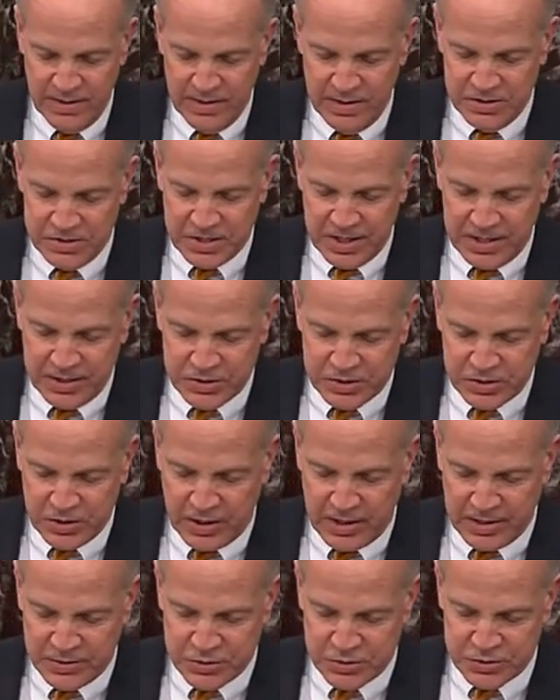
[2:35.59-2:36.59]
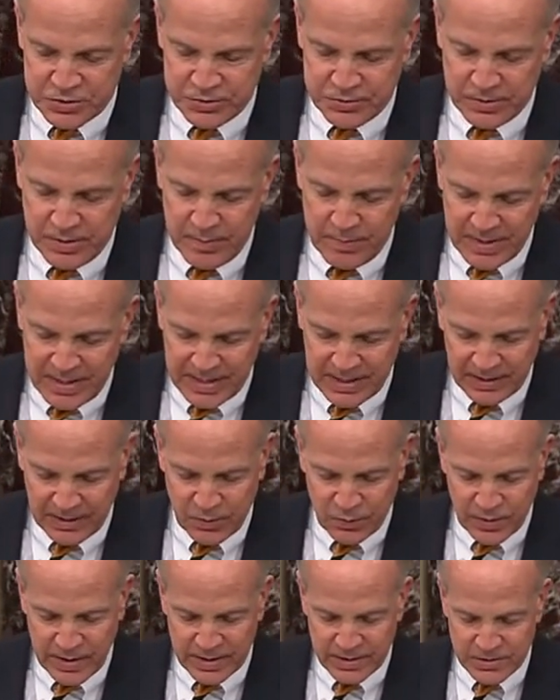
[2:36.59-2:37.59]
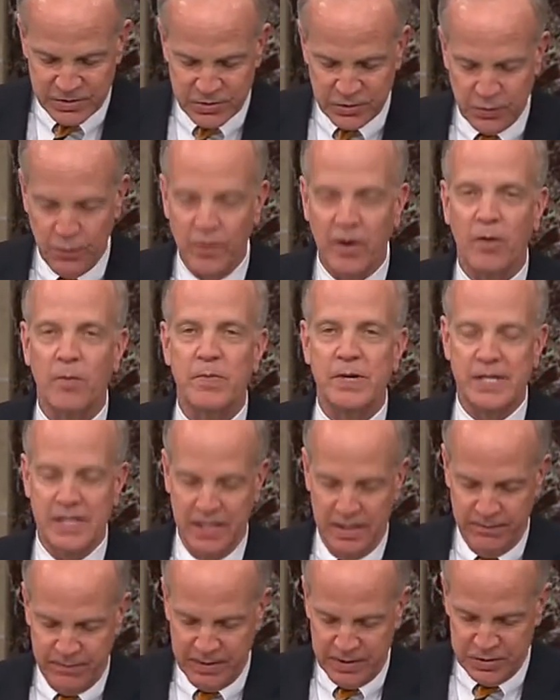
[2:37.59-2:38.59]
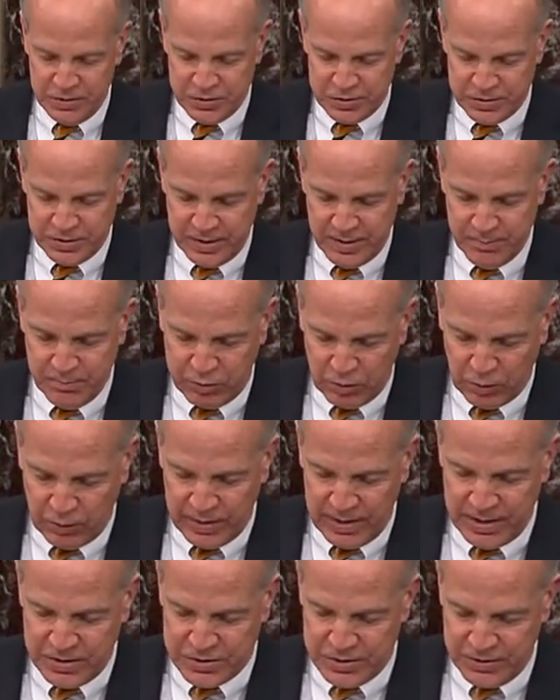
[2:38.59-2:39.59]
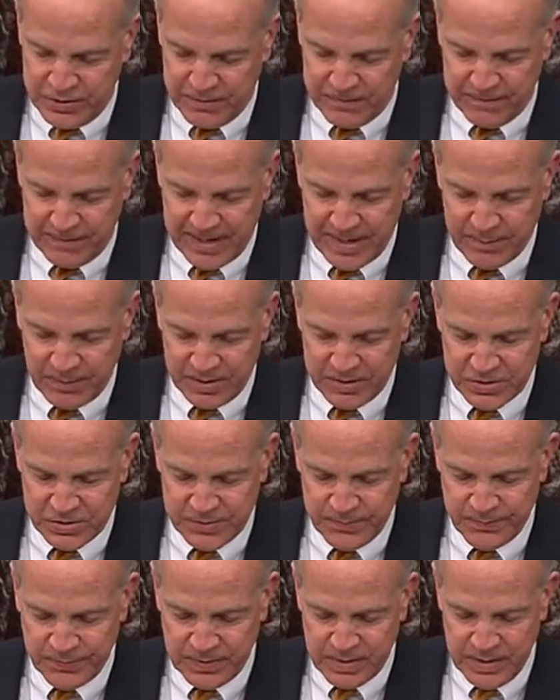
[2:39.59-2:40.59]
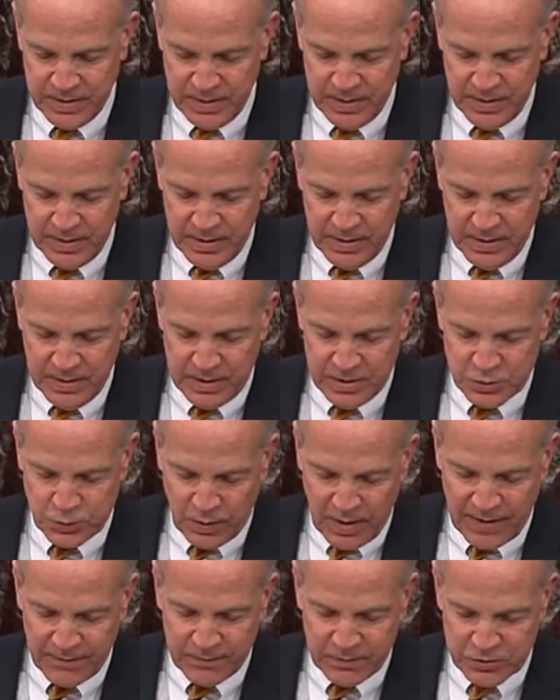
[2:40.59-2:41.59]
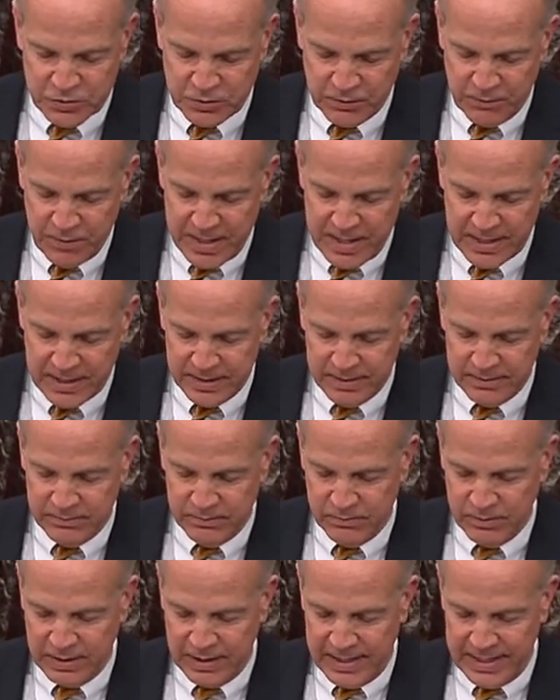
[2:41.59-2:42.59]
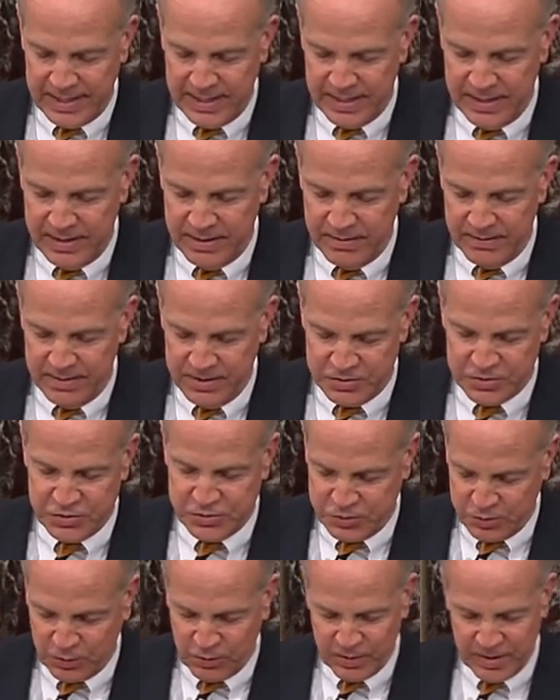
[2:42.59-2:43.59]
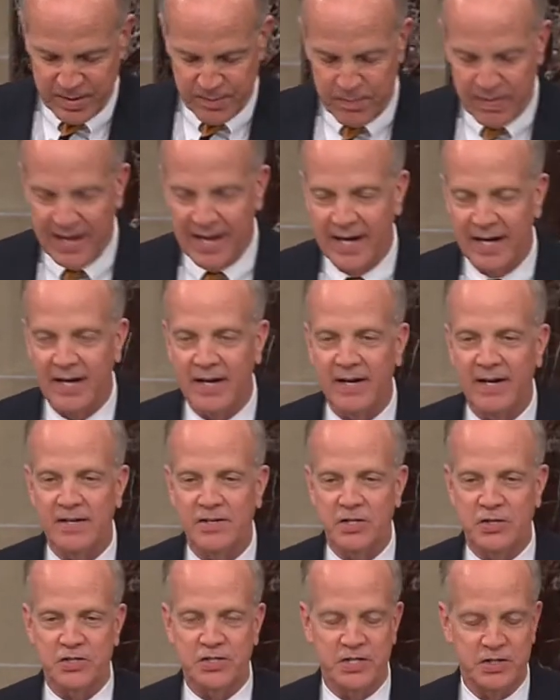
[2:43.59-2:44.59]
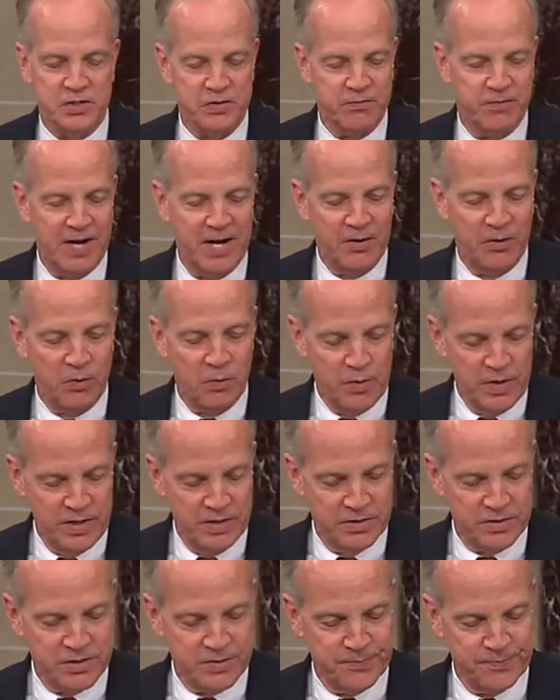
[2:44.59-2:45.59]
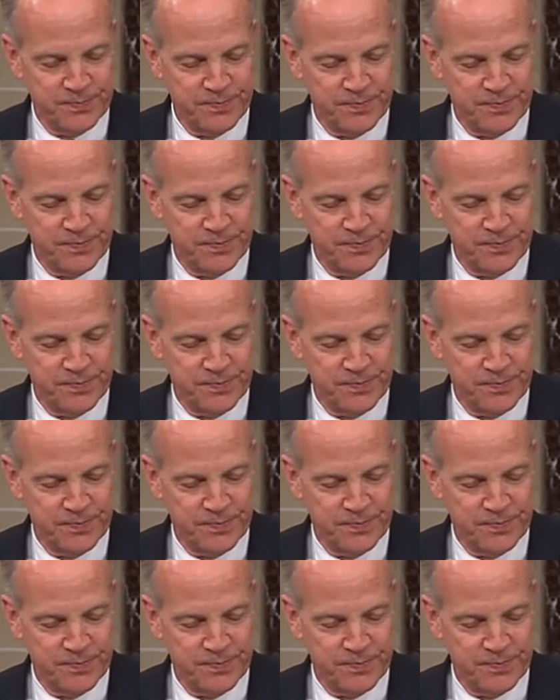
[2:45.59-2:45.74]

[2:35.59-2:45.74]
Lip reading: Sonny's thoughts immediately went to the well-being of his employees and their families. His wife, Sophia, relayed this story about just his final weeks.